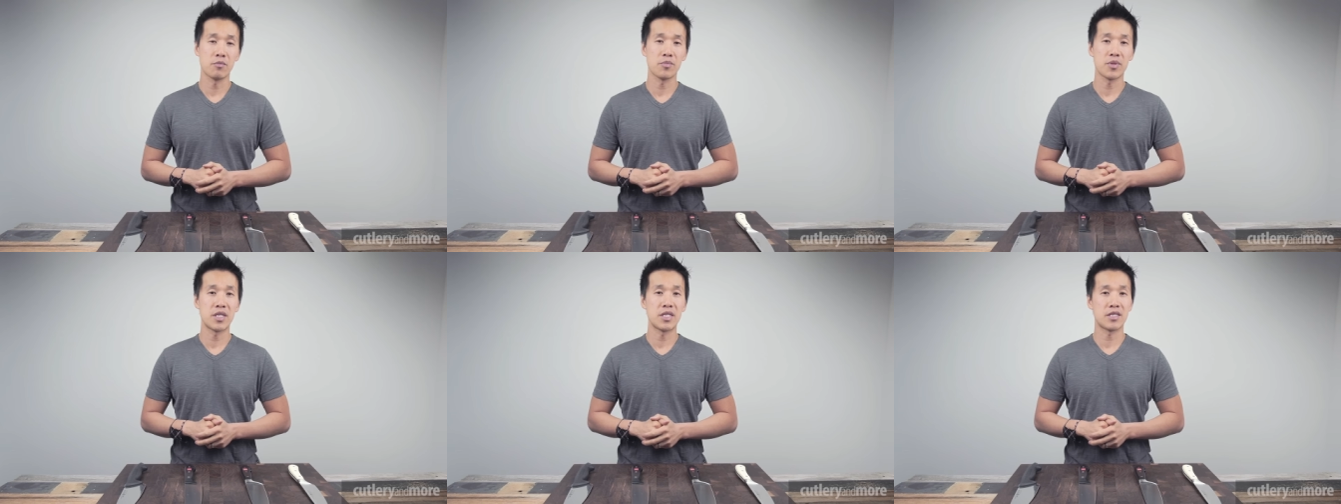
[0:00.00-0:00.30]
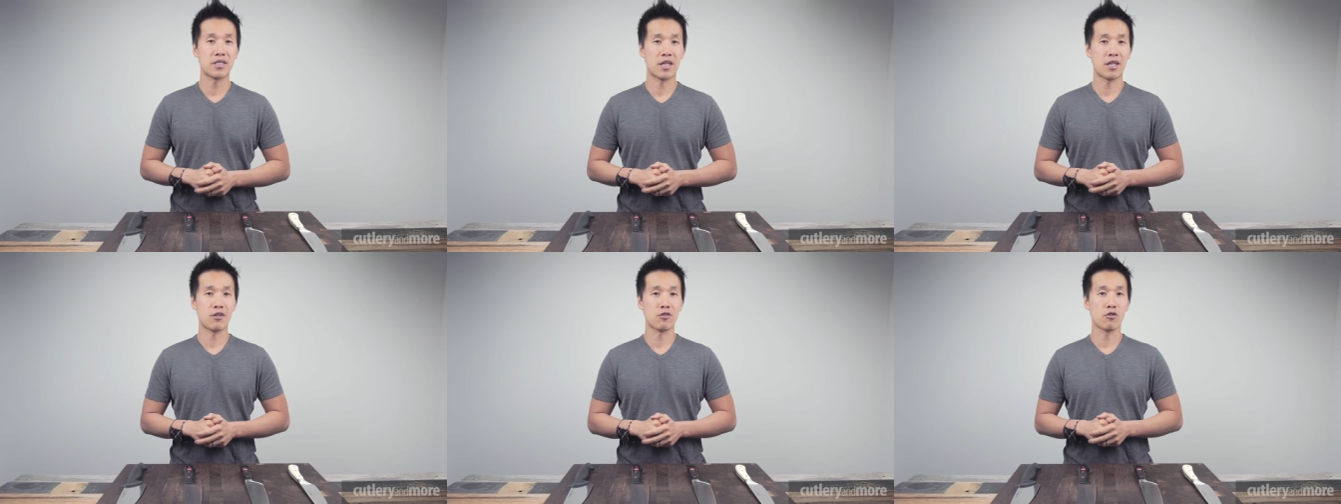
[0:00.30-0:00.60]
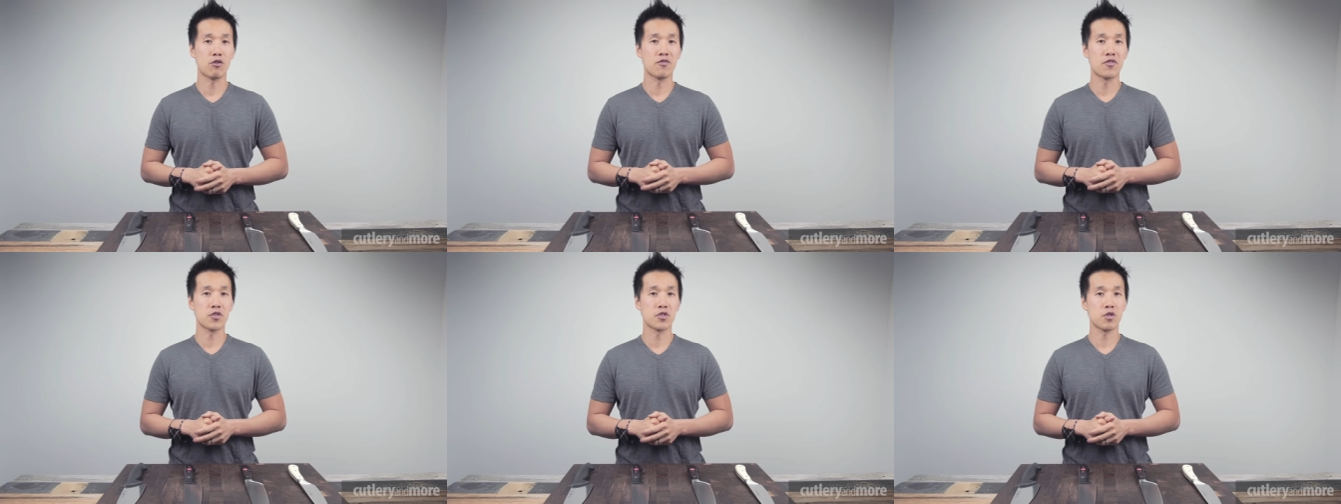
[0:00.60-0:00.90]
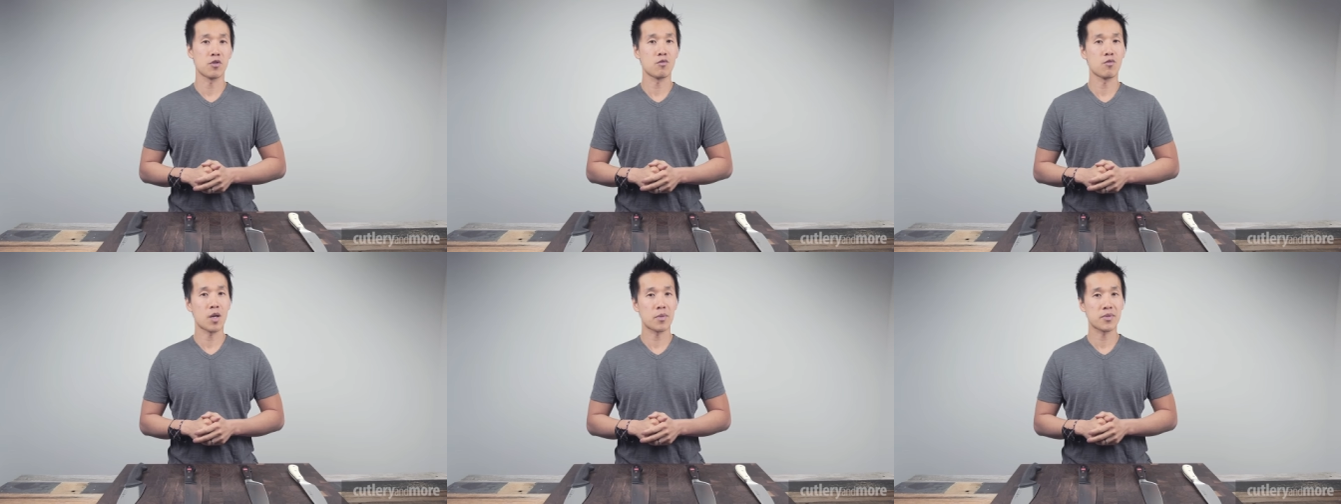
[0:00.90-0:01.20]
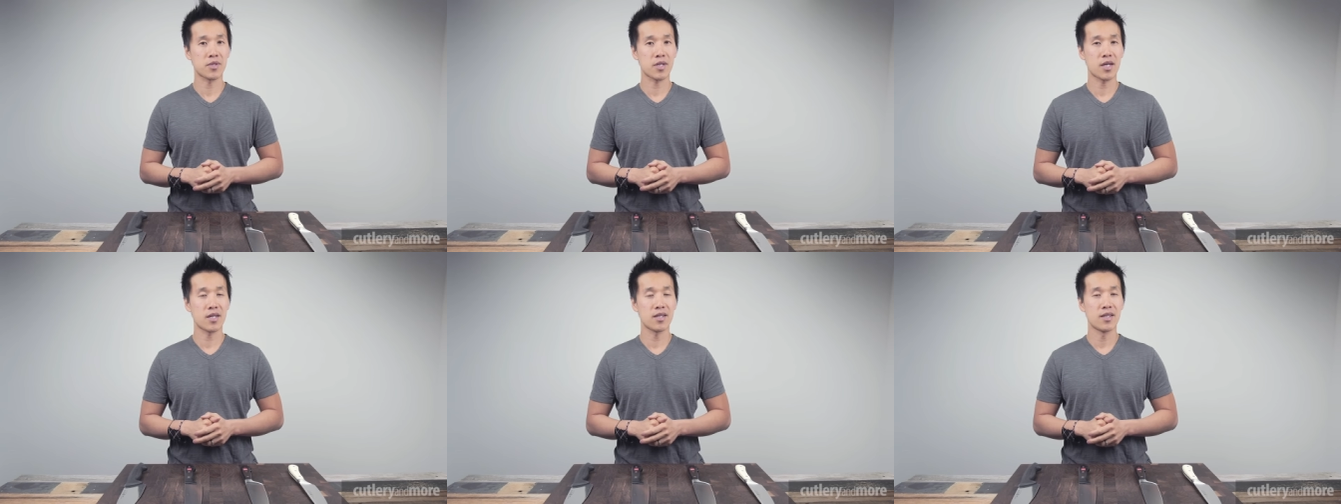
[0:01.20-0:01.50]
please head on over to our
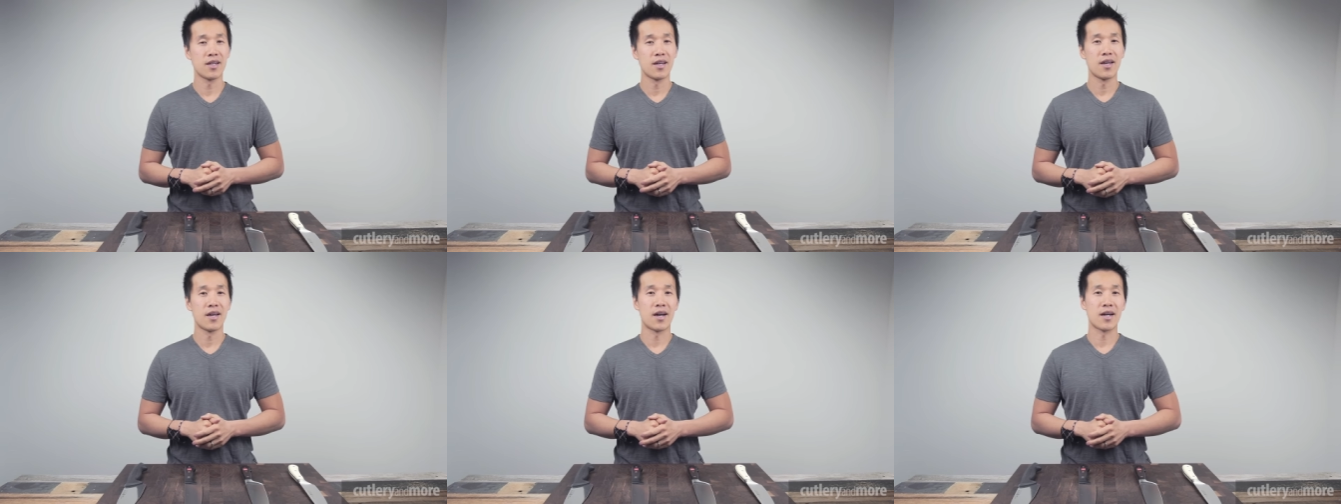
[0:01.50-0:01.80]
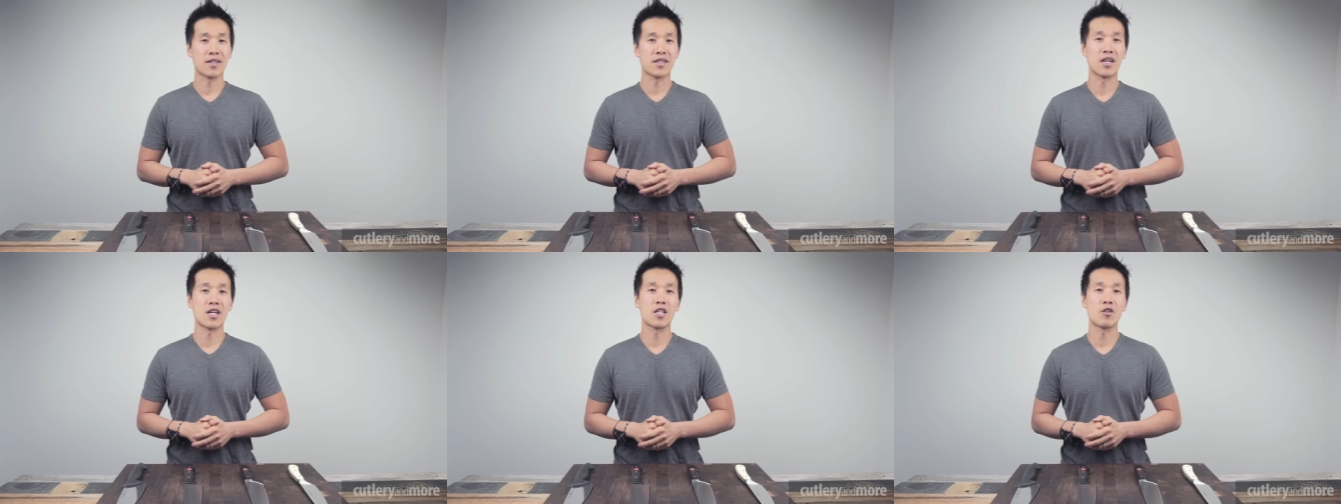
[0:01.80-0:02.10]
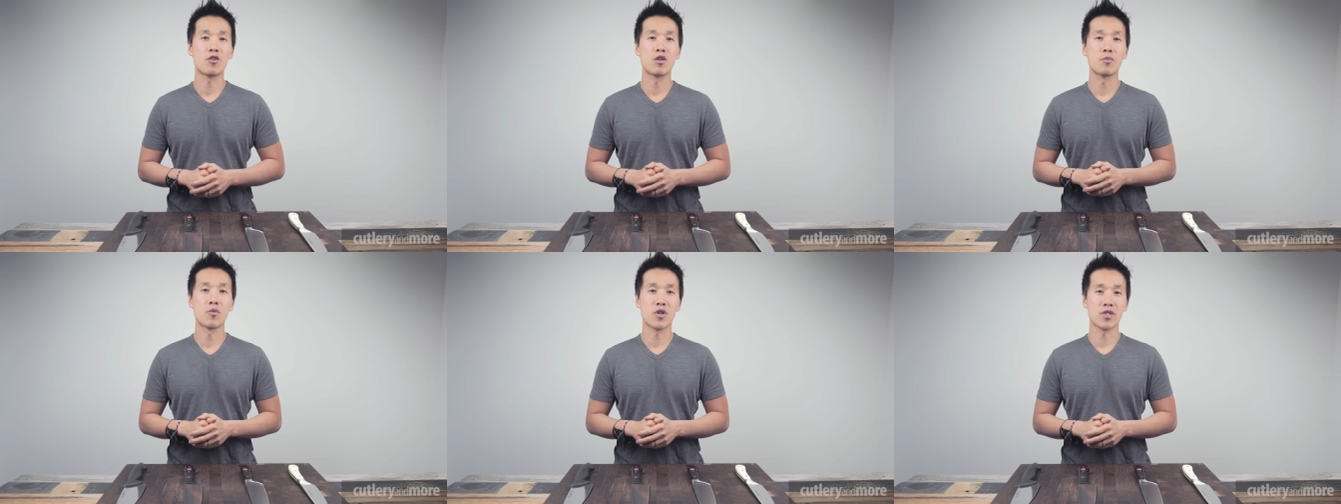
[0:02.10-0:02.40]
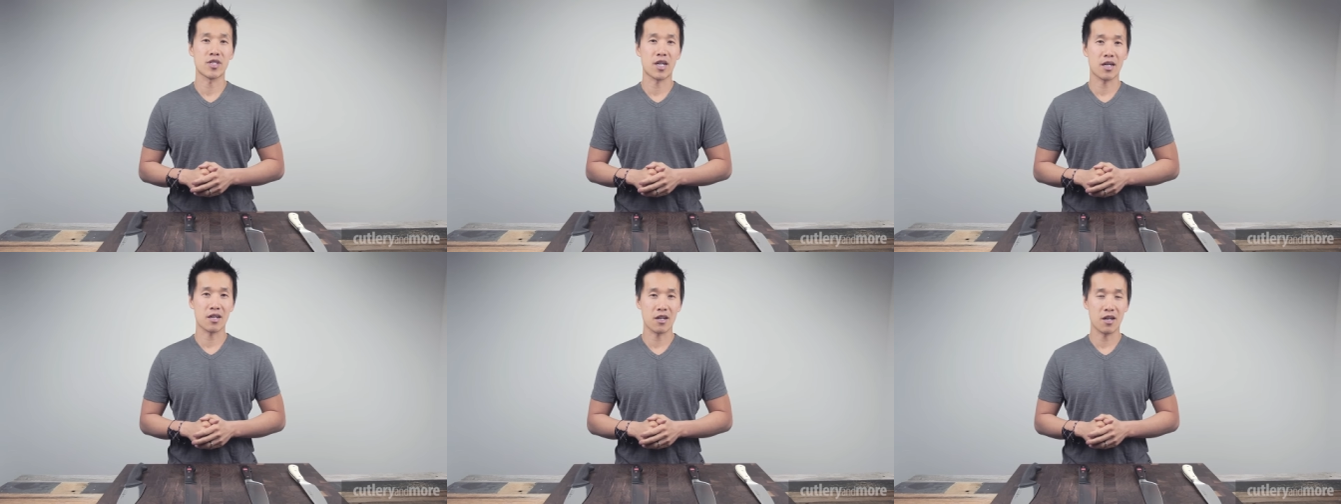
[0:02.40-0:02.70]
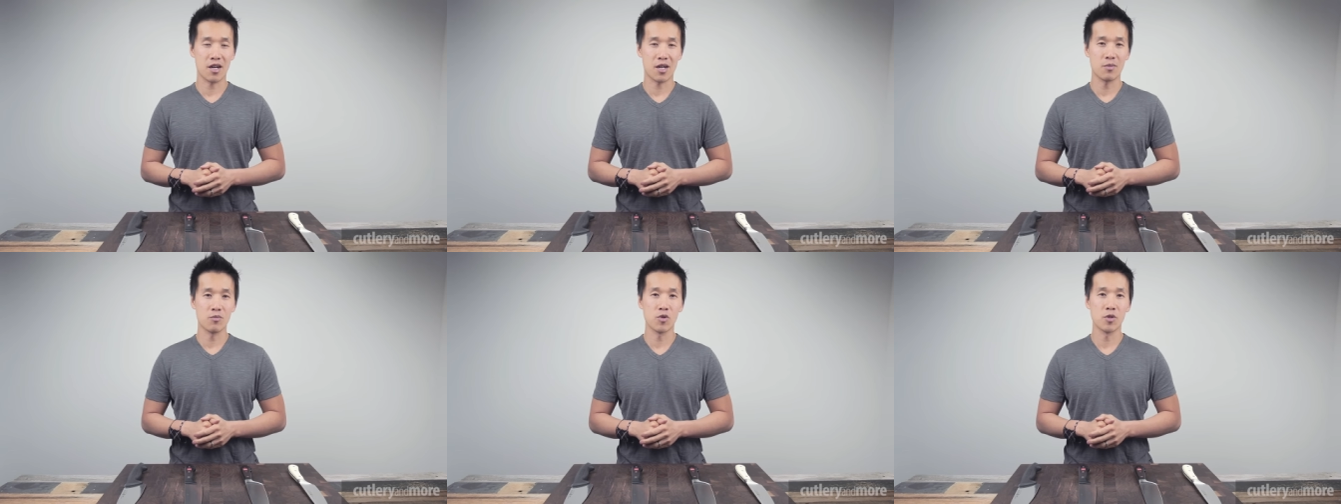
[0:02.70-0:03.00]
website at cutlerymore.com.